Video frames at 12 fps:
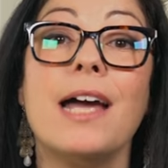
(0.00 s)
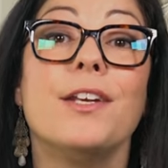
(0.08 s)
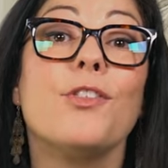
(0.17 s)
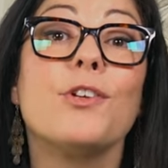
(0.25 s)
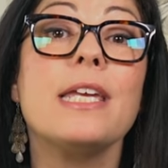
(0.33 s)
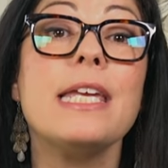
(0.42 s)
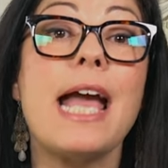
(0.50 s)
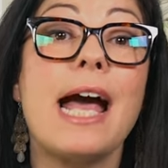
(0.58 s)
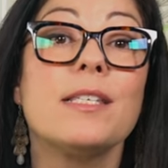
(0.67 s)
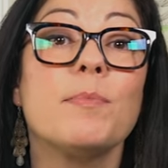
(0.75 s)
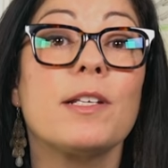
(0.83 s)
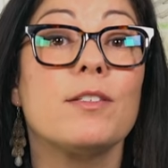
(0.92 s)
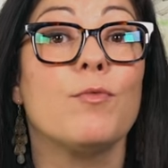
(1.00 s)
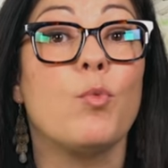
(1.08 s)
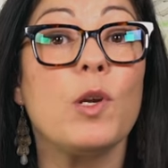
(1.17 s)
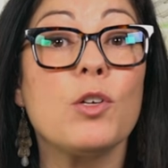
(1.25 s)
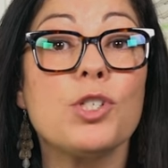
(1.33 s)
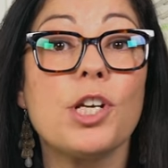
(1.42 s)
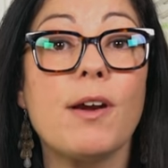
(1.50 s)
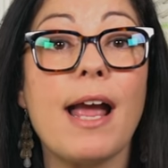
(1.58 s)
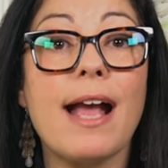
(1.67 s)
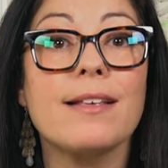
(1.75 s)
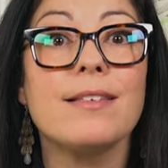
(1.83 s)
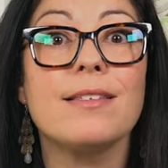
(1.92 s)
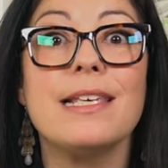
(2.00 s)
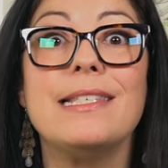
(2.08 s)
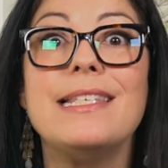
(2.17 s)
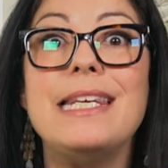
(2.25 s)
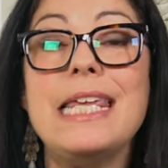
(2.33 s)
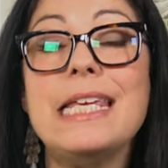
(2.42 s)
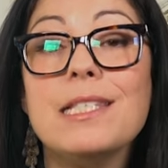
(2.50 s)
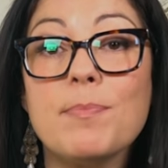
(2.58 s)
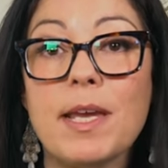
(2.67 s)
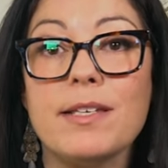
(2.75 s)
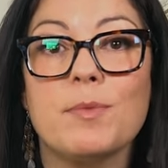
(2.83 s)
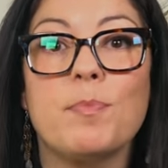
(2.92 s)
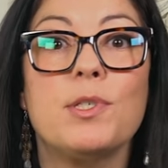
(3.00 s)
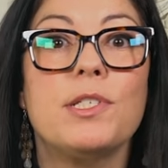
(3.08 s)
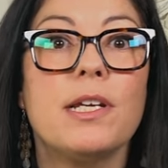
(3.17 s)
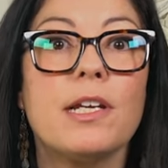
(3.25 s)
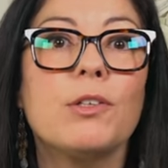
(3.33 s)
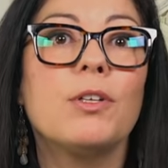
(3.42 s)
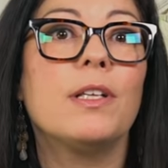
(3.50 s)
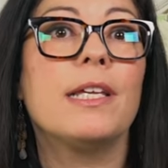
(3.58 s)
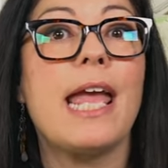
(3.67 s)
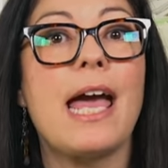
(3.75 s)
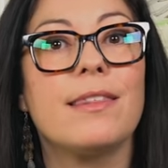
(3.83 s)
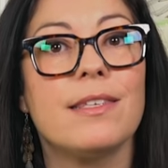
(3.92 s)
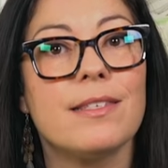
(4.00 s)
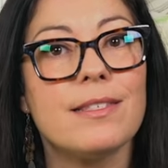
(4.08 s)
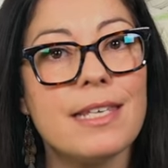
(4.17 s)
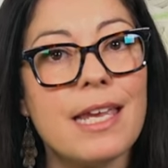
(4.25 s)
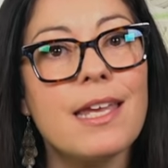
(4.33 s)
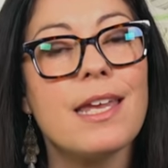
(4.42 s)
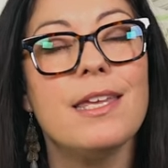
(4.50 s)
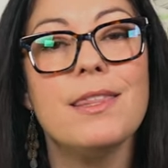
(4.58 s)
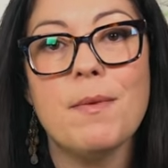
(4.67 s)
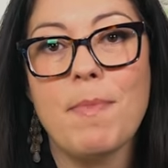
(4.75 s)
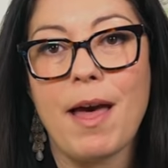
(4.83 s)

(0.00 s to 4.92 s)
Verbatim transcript: Another key aspect of wheelchair access is knee space, particularly at the sink in the